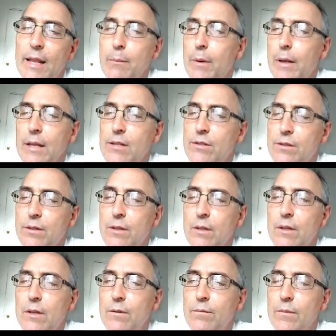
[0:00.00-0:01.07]
Middle East.
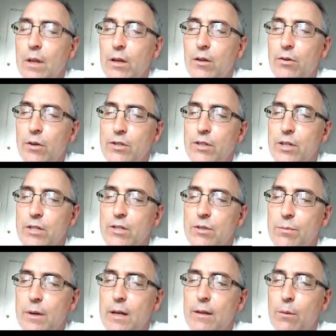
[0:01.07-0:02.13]
Christians,
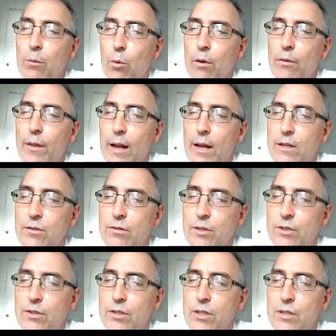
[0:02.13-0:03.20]
many of them Orthodox
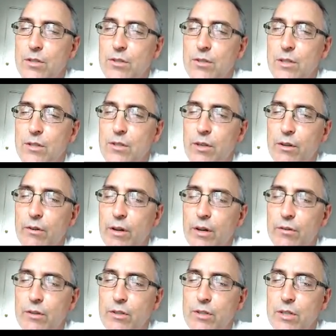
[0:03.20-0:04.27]
Christians, Syrian
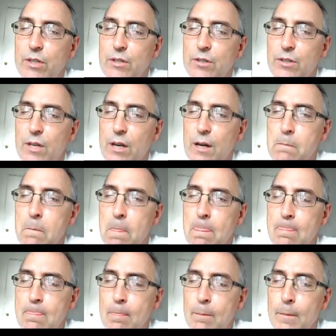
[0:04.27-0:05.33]
Christians,
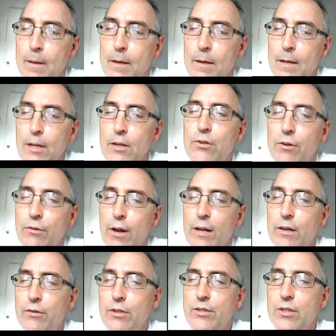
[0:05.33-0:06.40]
Eastern Rite
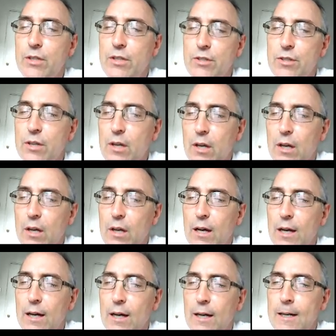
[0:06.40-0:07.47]
Christians,
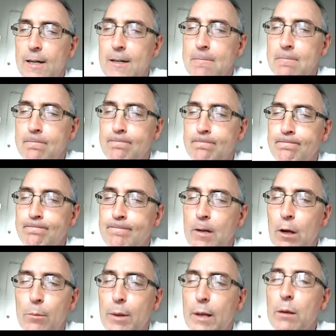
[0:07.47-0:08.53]

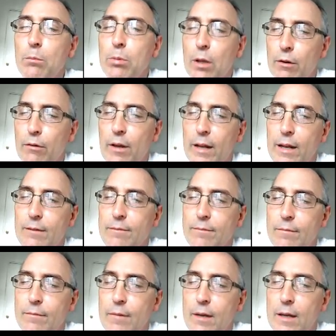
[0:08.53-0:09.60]
are being obliterated
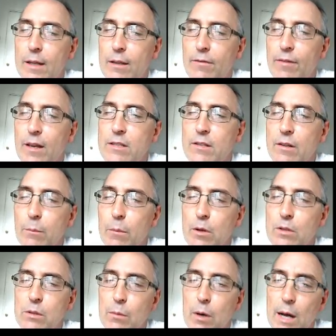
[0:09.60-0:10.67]
in the face of the
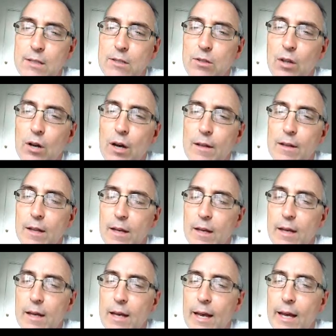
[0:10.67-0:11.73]
Muslim onslaught.
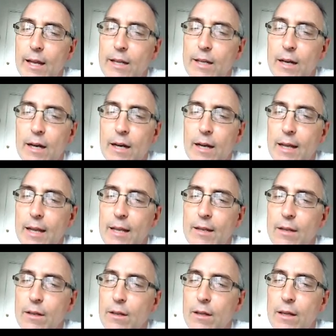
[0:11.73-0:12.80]
And
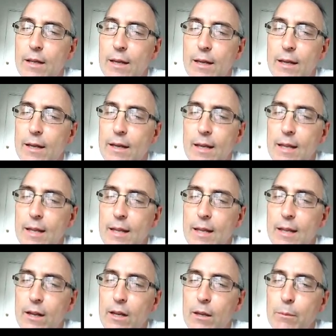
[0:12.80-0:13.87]

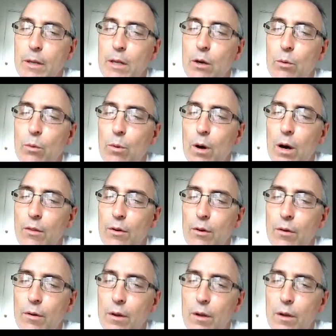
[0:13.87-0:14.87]
there can be no other